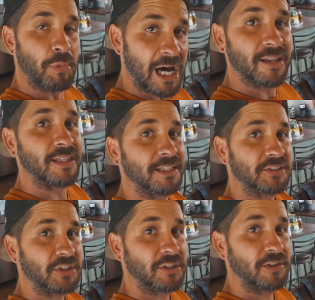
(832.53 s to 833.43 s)
I think
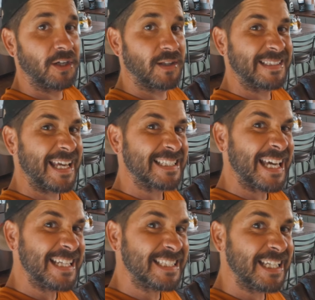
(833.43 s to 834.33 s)
so. It only takes
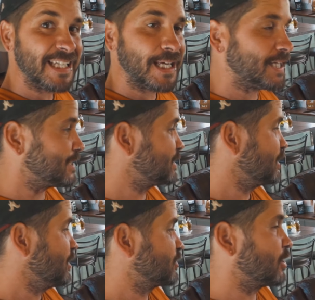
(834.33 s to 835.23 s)
18 days.
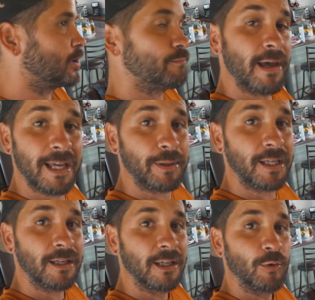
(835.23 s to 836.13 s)
So,
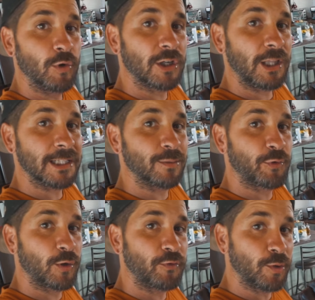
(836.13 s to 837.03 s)
maybe we'll collect them
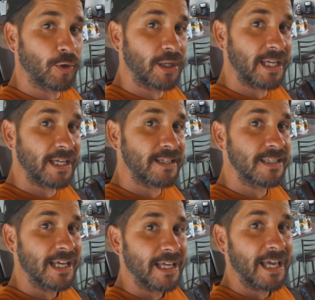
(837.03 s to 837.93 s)
for a few more
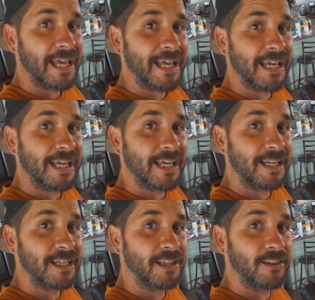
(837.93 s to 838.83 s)
days
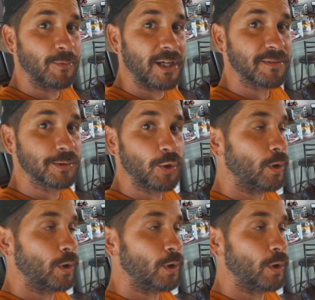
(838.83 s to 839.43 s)
and then we'll have some